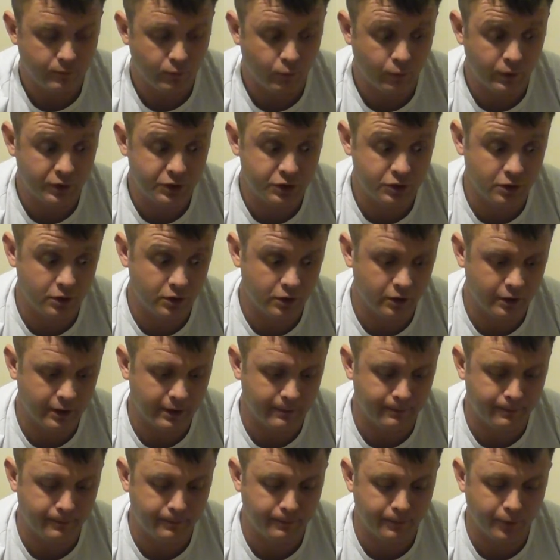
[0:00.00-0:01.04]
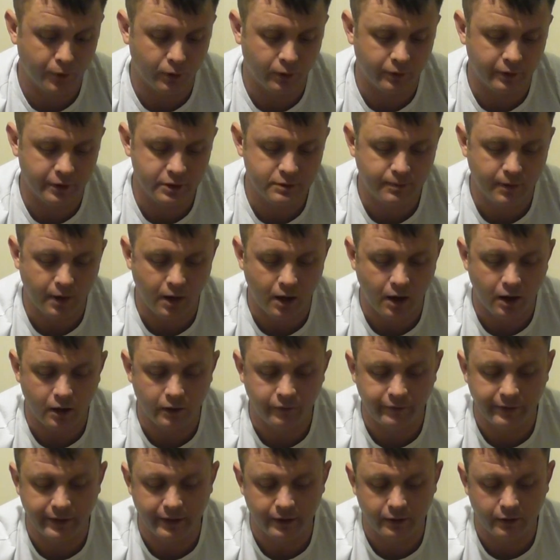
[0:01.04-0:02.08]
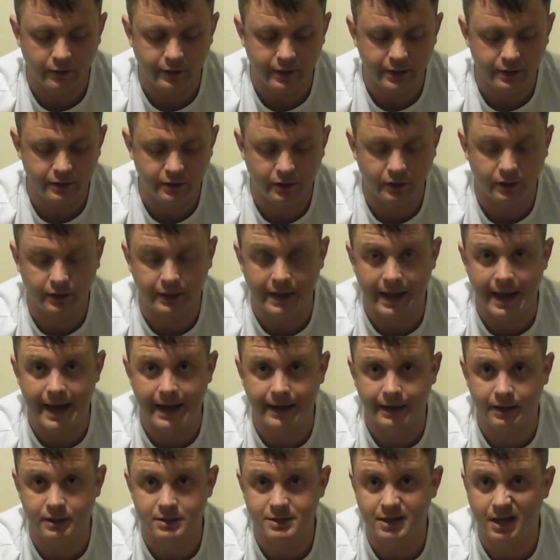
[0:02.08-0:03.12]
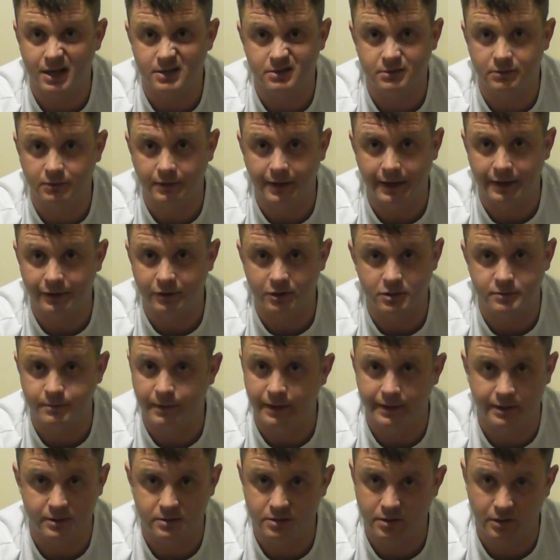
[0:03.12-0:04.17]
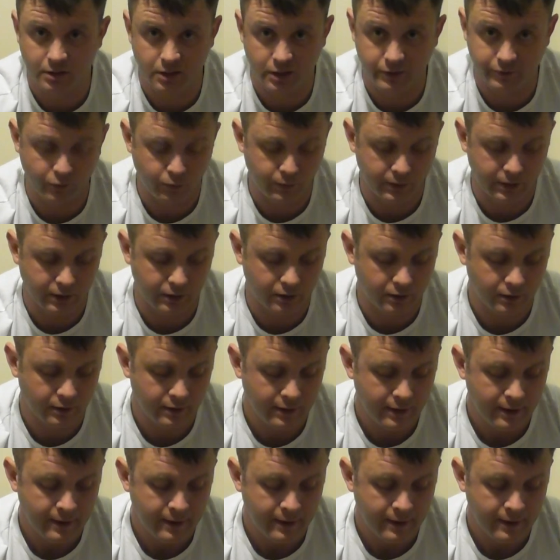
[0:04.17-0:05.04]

Which is another bonus part of it, alright? You can get any size hook length just by the turn of a wheel.